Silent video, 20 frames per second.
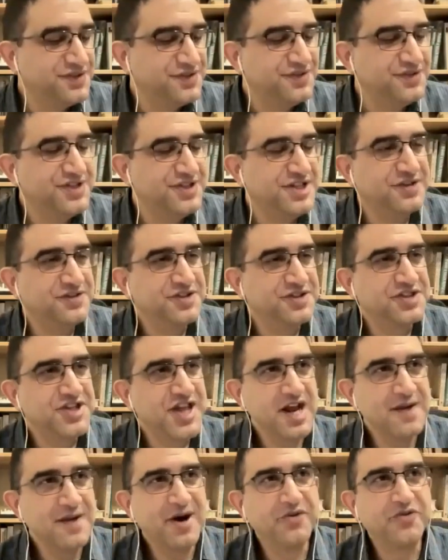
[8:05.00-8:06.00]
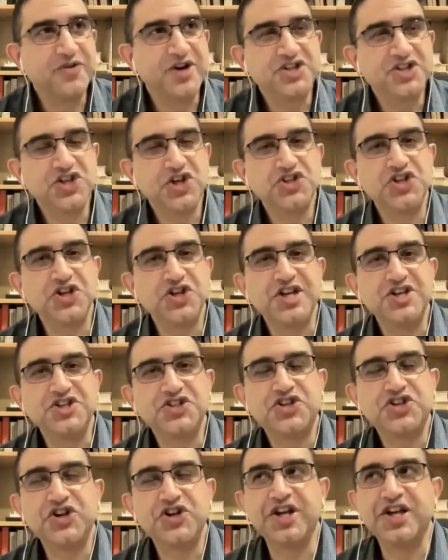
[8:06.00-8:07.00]
the thing about research and
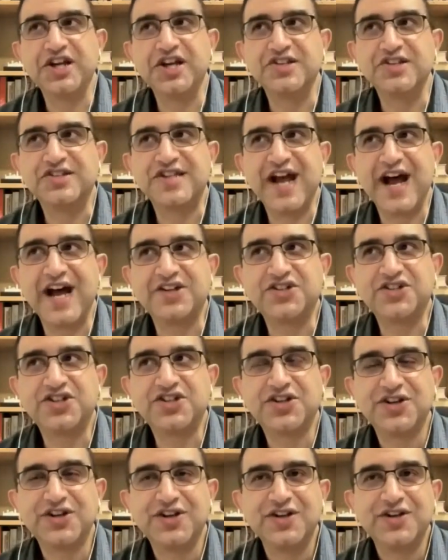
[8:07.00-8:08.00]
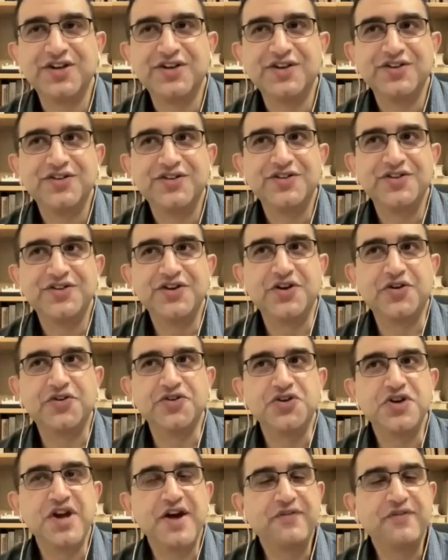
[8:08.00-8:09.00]
history is that,
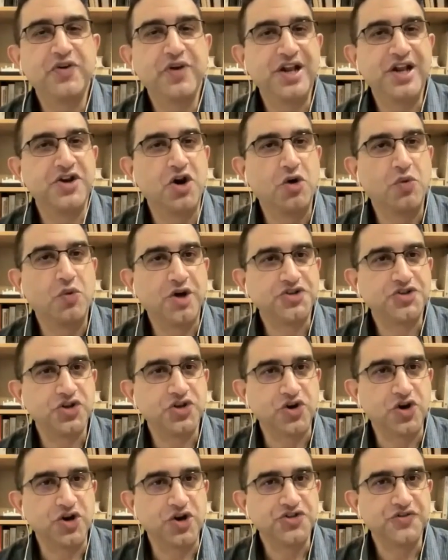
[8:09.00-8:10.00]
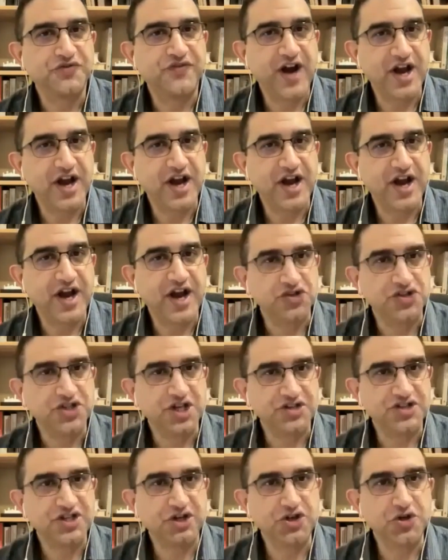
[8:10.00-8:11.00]
you never really know what you're going to find out
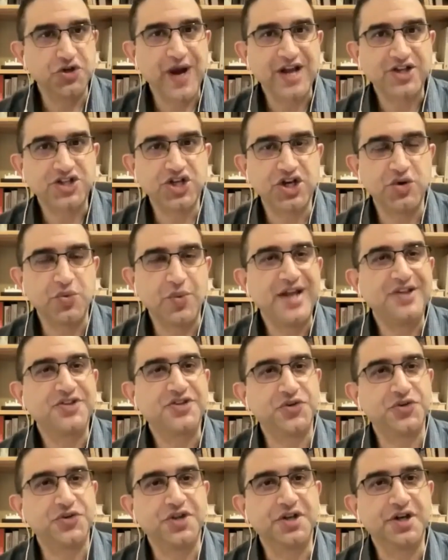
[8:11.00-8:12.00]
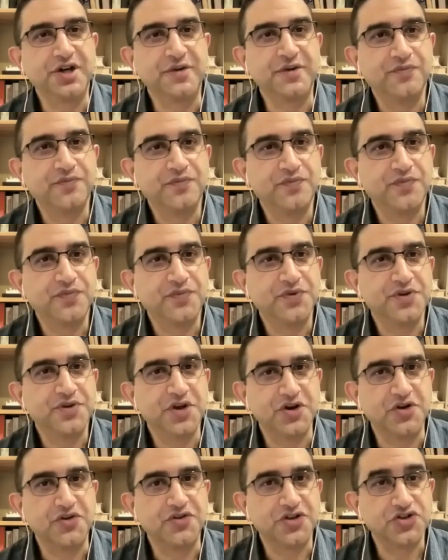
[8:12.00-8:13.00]
until you actually wade through the
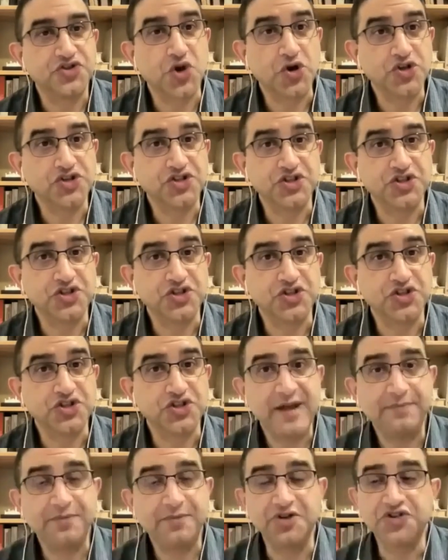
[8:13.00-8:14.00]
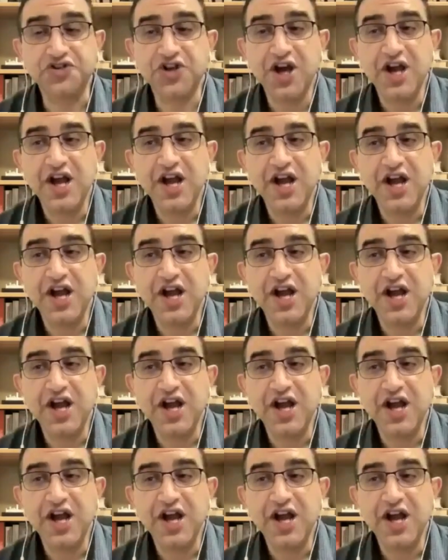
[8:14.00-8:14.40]
sources, the papers.